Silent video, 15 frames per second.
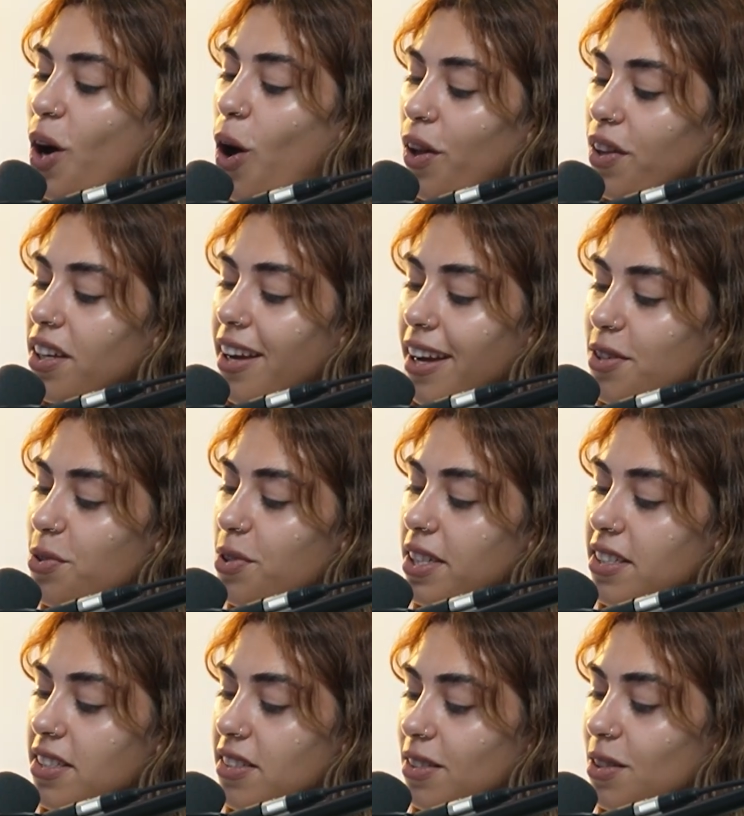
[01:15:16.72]
of all the
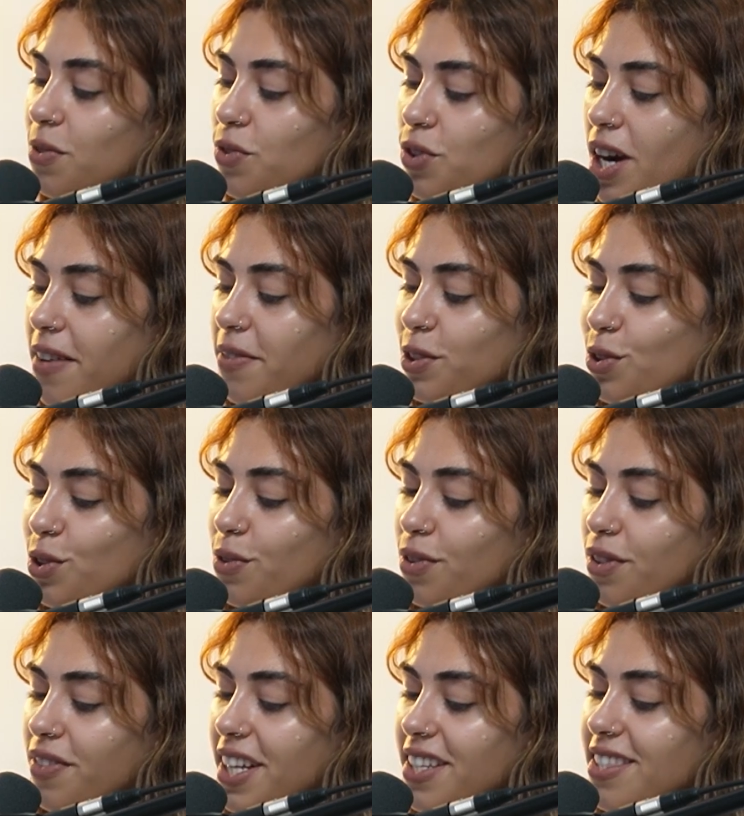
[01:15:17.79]
countries you've traveled to
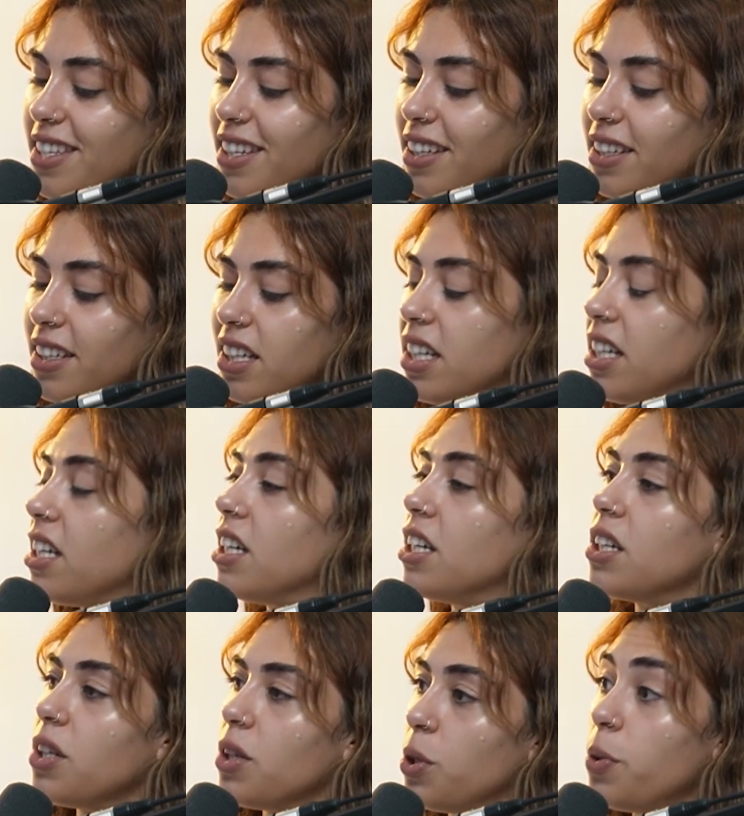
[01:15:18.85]
for fencing,
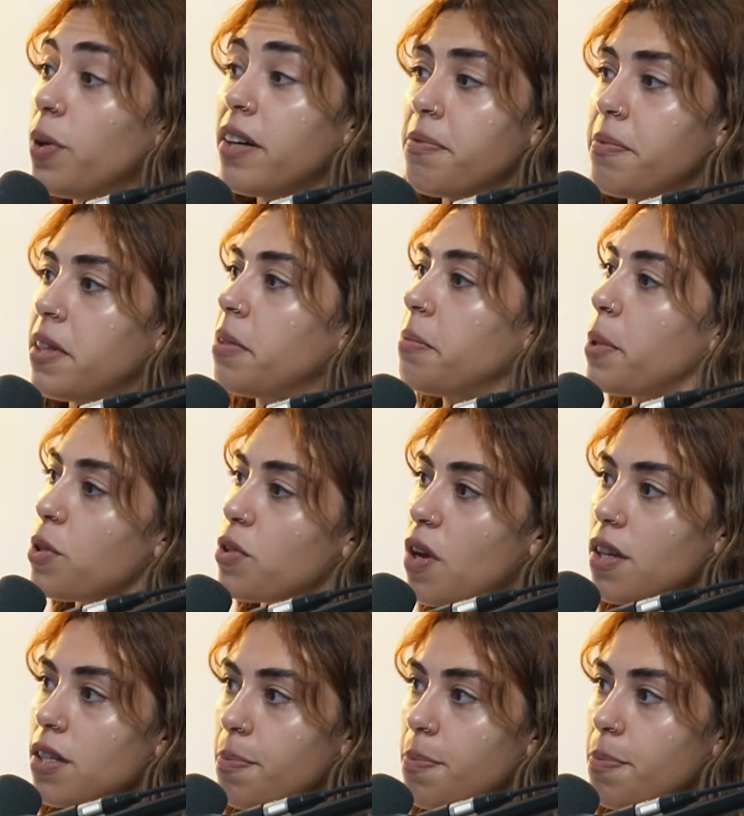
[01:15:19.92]
who have been the most